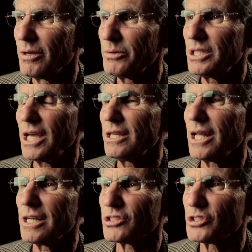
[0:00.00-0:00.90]
We take
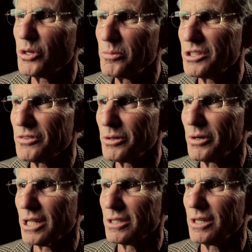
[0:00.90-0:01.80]
that so much for
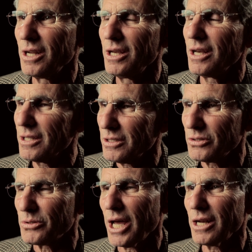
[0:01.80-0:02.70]
granted. A little
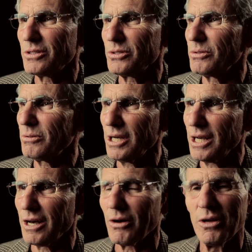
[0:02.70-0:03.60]
gratitude,
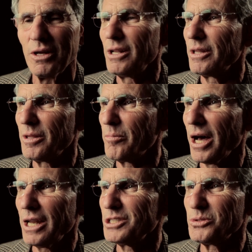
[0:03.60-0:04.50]
wow, the
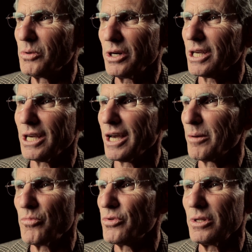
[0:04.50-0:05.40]
body's working,
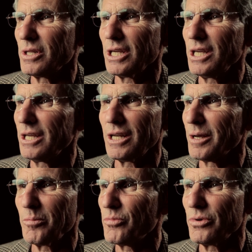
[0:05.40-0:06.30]
I'm breathing in,
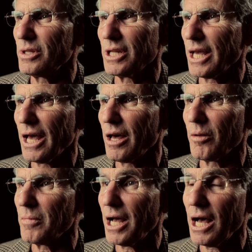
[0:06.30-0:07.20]
I'm breathing
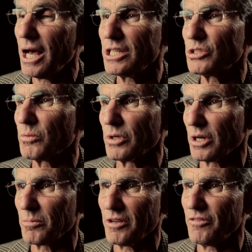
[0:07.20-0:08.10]
out, my eyes
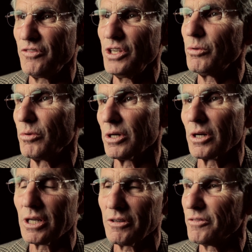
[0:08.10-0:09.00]
work, my feet
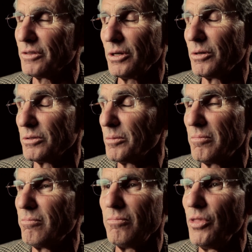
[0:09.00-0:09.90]
work, if, you know,
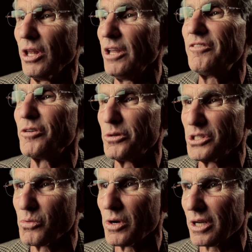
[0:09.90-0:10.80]
the liver
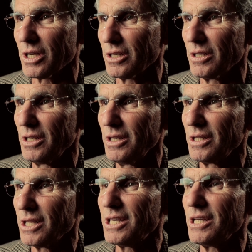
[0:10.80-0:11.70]
is working,
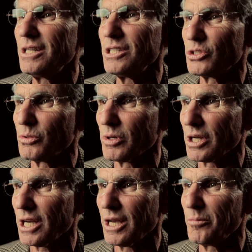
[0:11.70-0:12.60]
the kidneys are
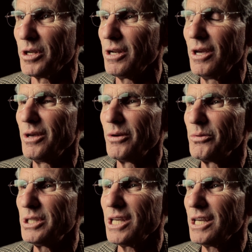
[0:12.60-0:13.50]
working. I mean,
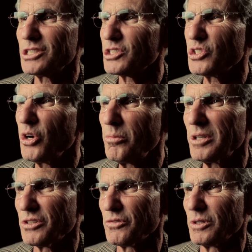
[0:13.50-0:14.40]
we take so
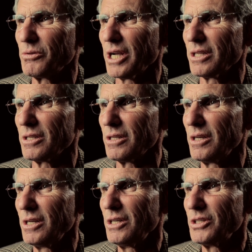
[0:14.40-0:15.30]
much for granted.
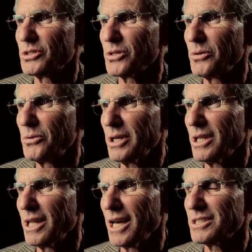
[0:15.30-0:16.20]
So
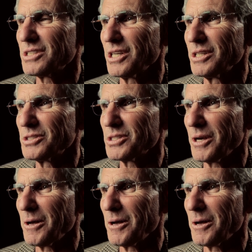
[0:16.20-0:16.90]
in that sense,